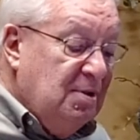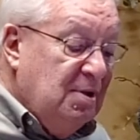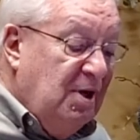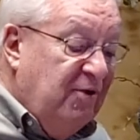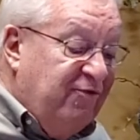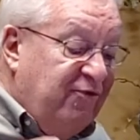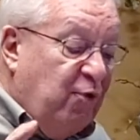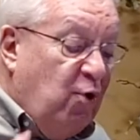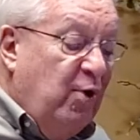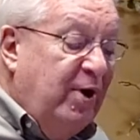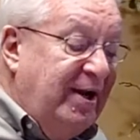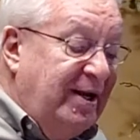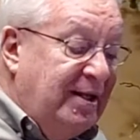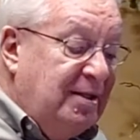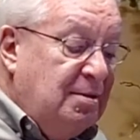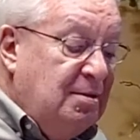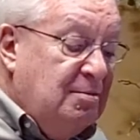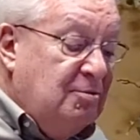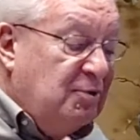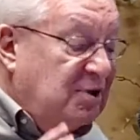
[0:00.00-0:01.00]
Avoid
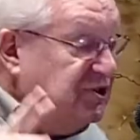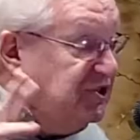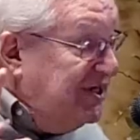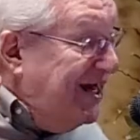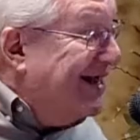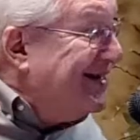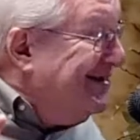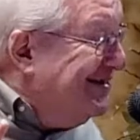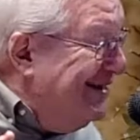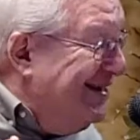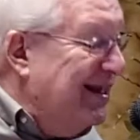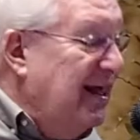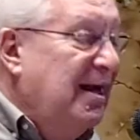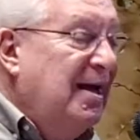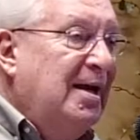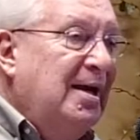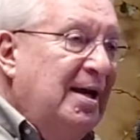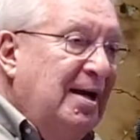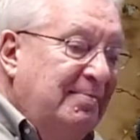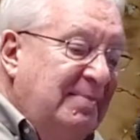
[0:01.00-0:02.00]
it. Reject it.
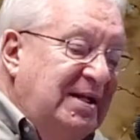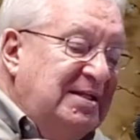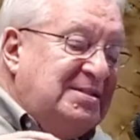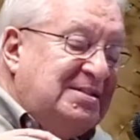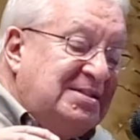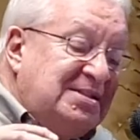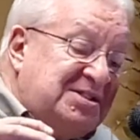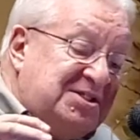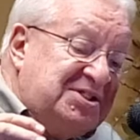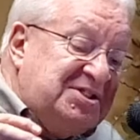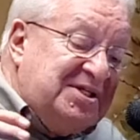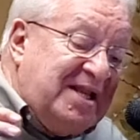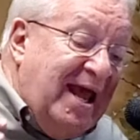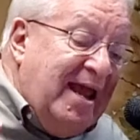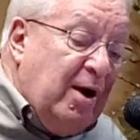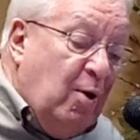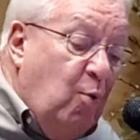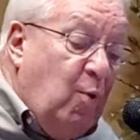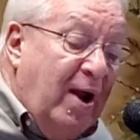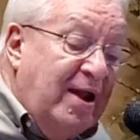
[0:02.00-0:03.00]
It means
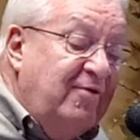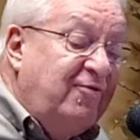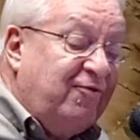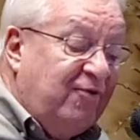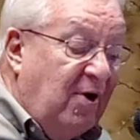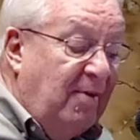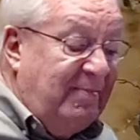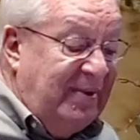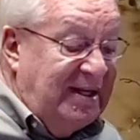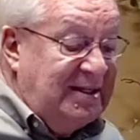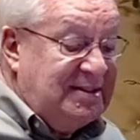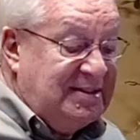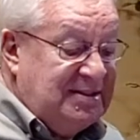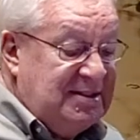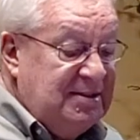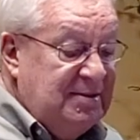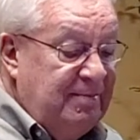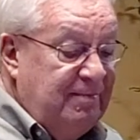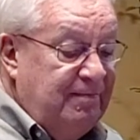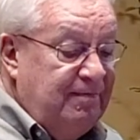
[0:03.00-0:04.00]
stay away from
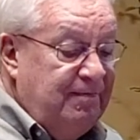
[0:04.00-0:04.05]
it.